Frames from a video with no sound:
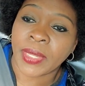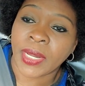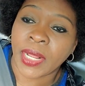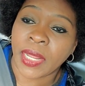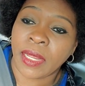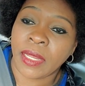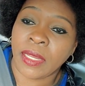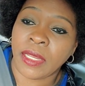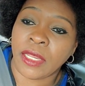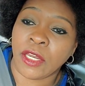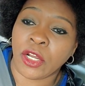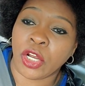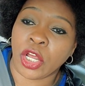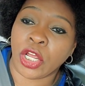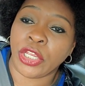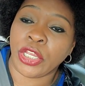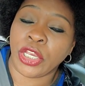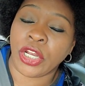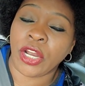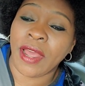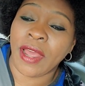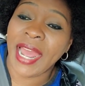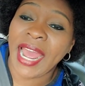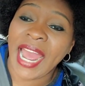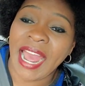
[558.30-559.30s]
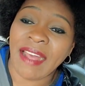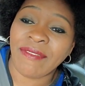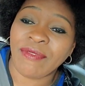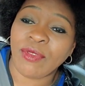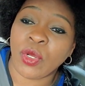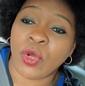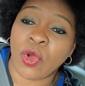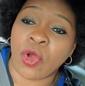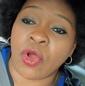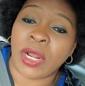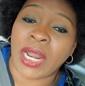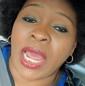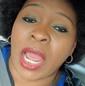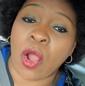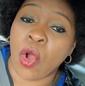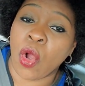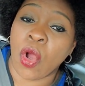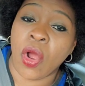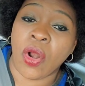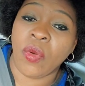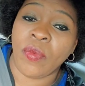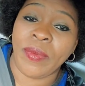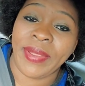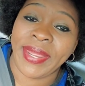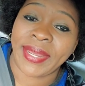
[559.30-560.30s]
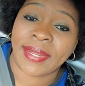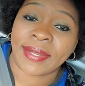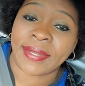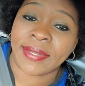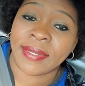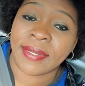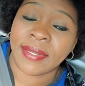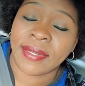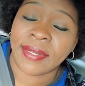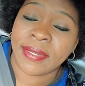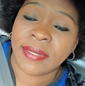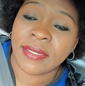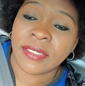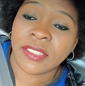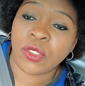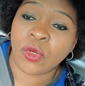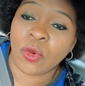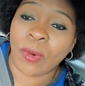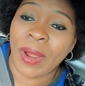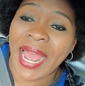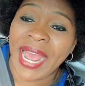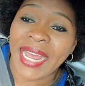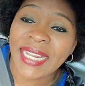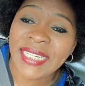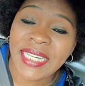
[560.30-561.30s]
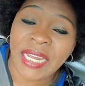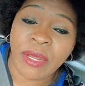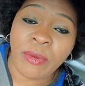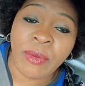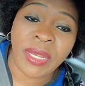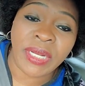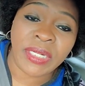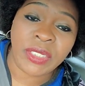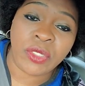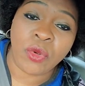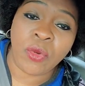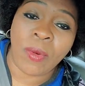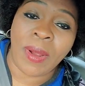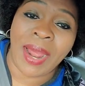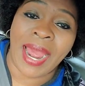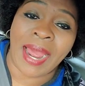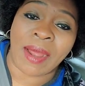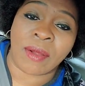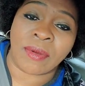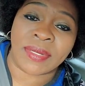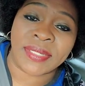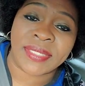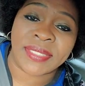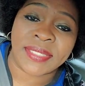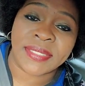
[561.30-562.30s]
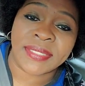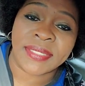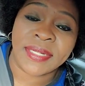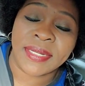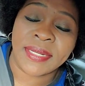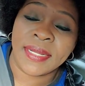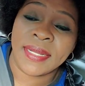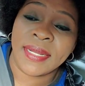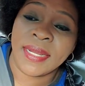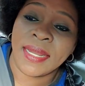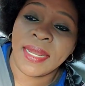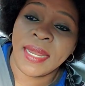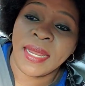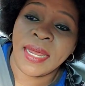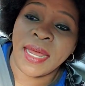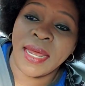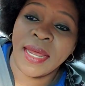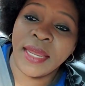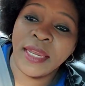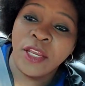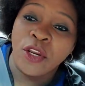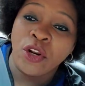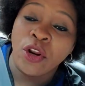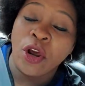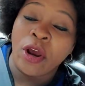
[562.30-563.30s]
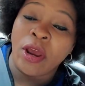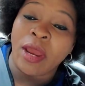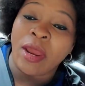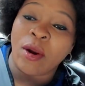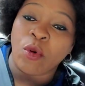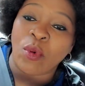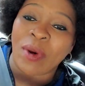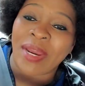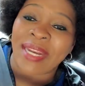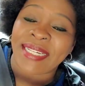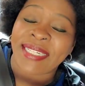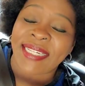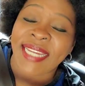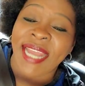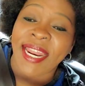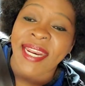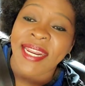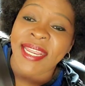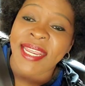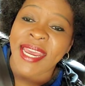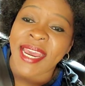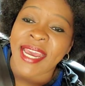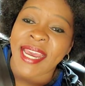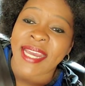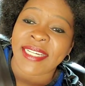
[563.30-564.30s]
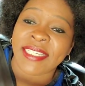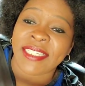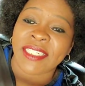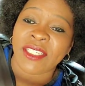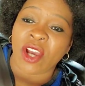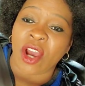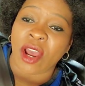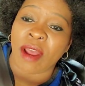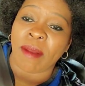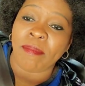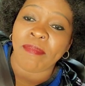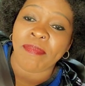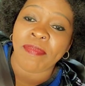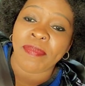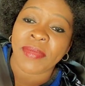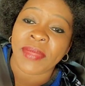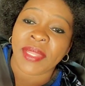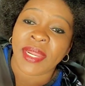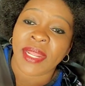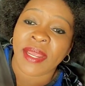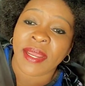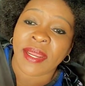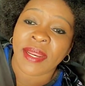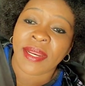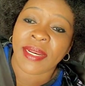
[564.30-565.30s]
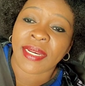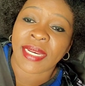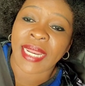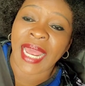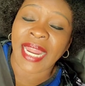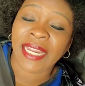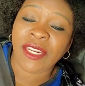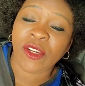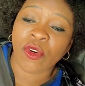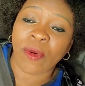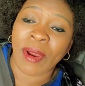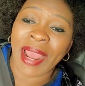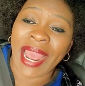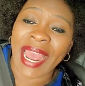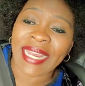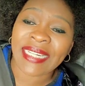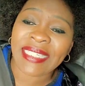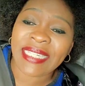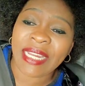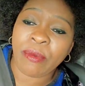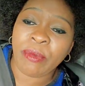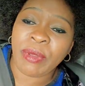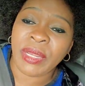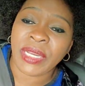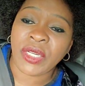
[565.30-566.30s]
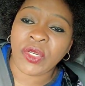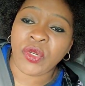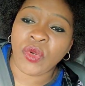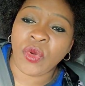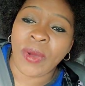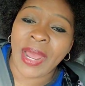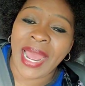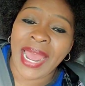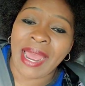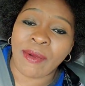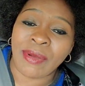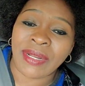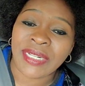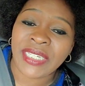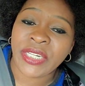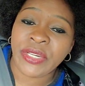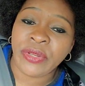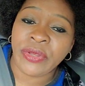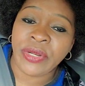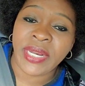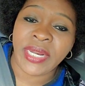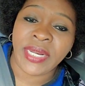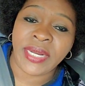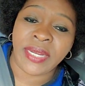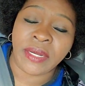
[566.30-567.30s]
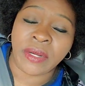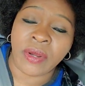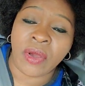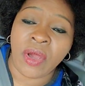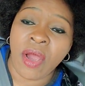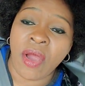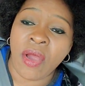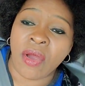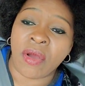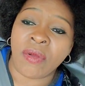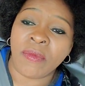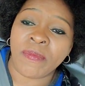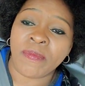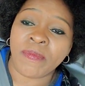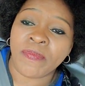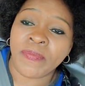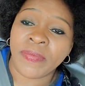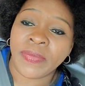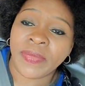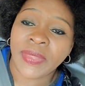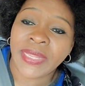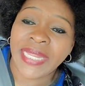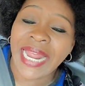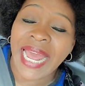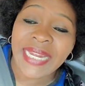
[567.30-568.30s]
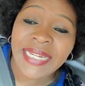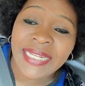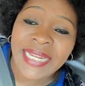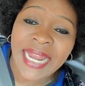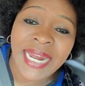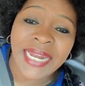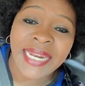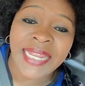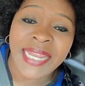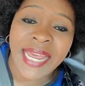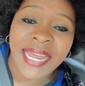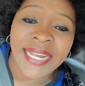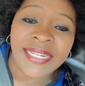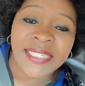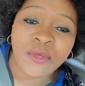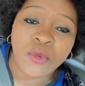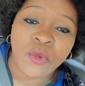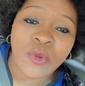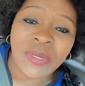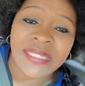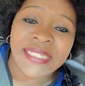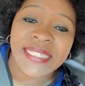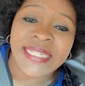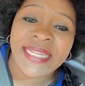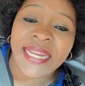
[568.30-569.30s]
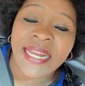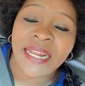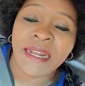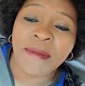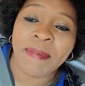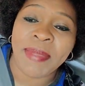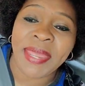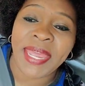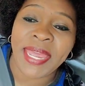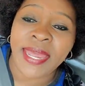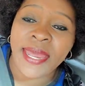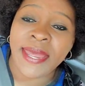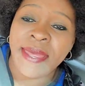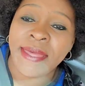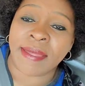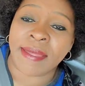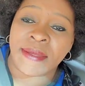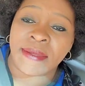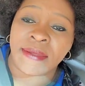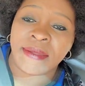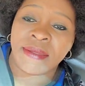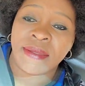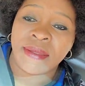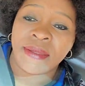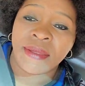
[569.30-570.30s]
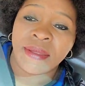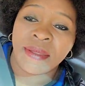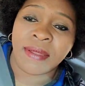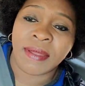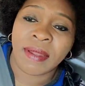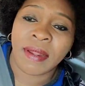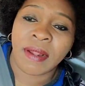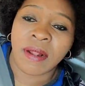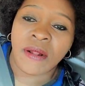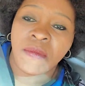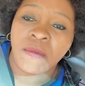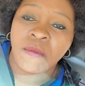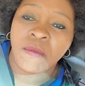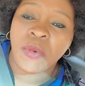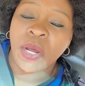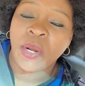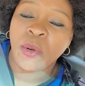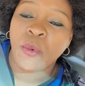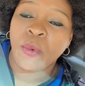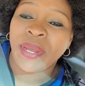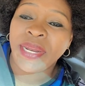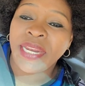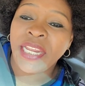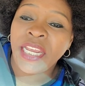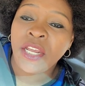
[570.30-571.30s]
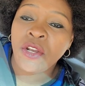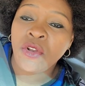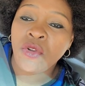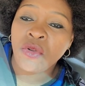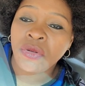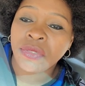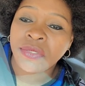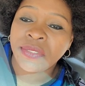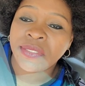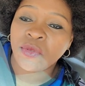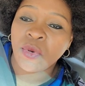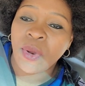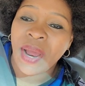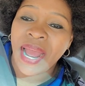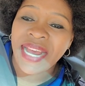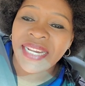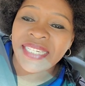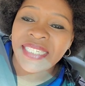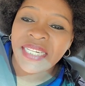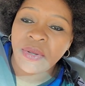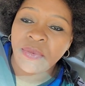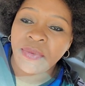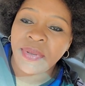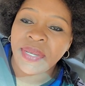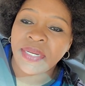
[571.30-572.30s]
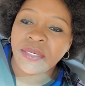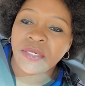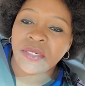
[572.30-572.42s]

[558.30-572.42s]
You don't have to go the whole week. Twice a week, 2 hours. When 10 years come, that twice a week, 2 hours you didn't go, that 10 years will still be here. But when you do twice a week,